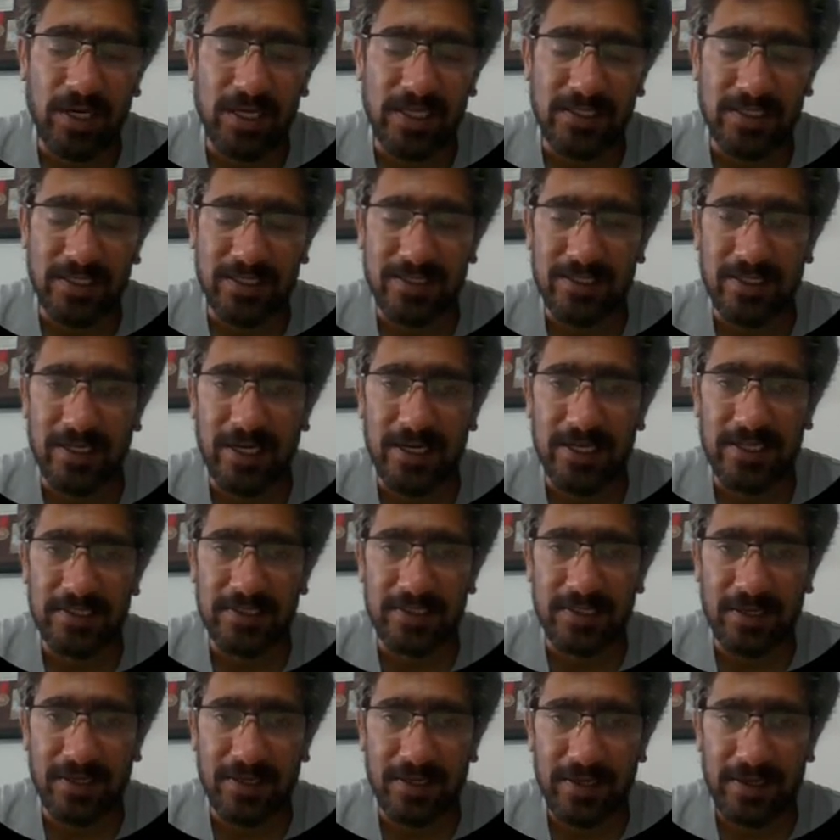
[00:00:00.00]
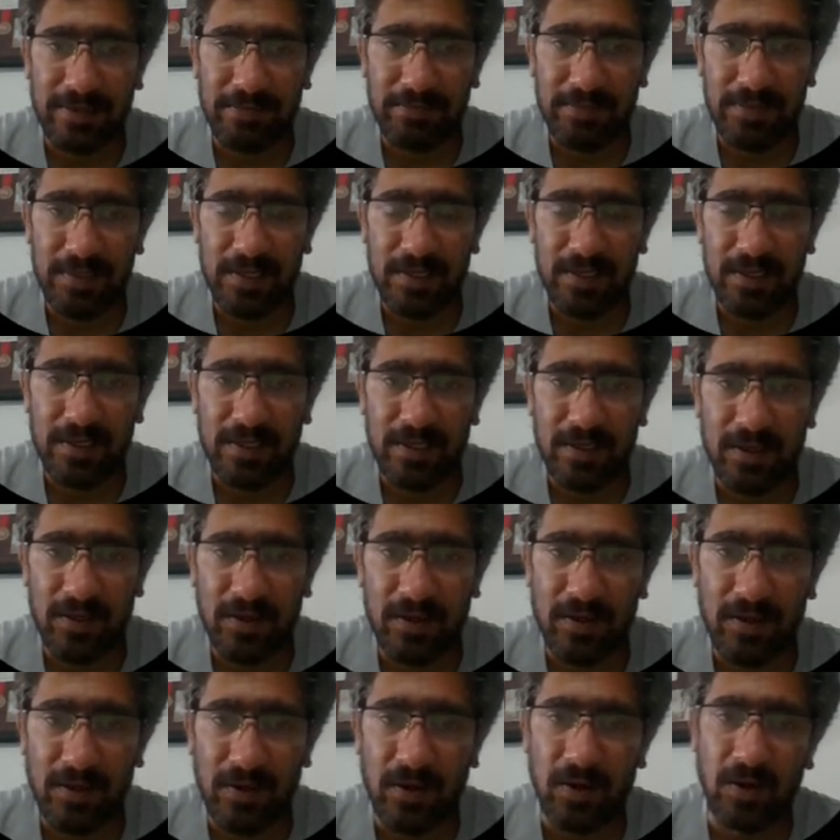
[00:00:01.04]
as a skyscraper
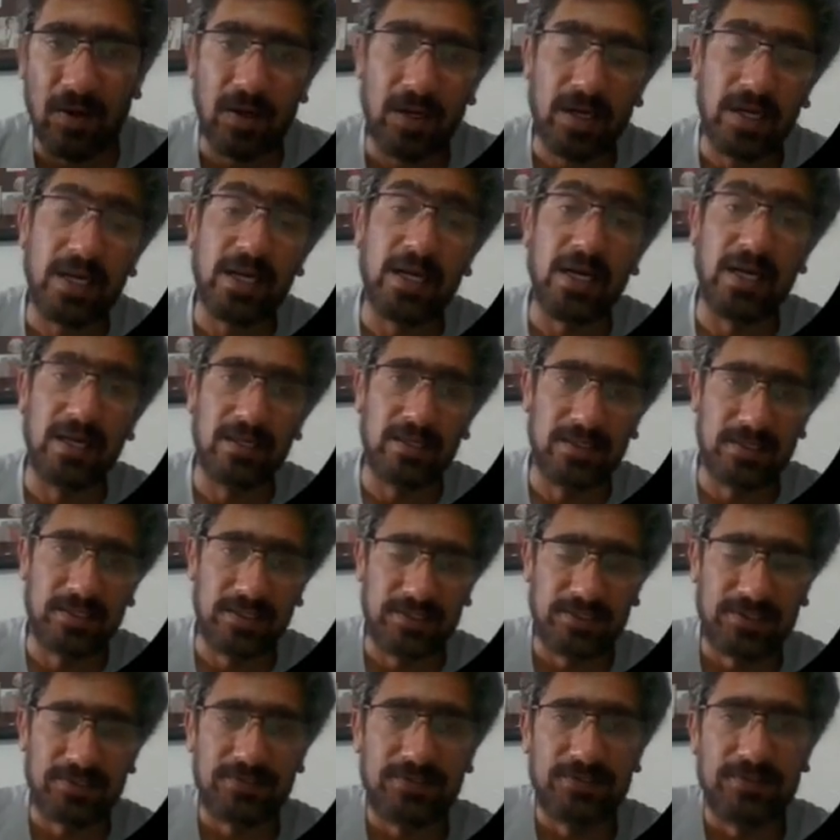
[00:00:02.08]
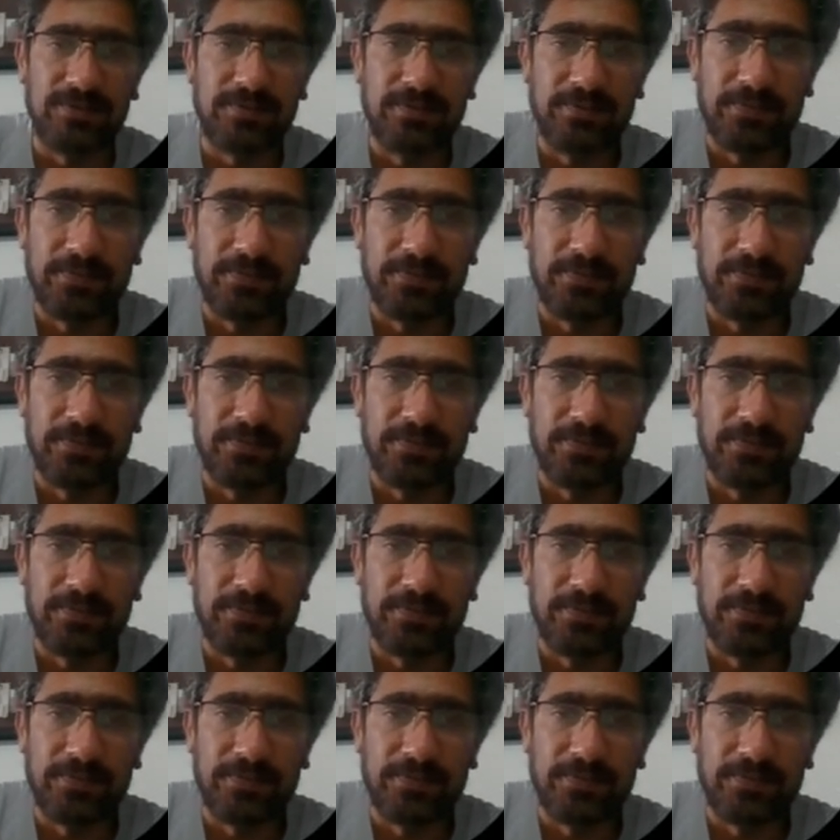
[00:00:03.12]
or colors,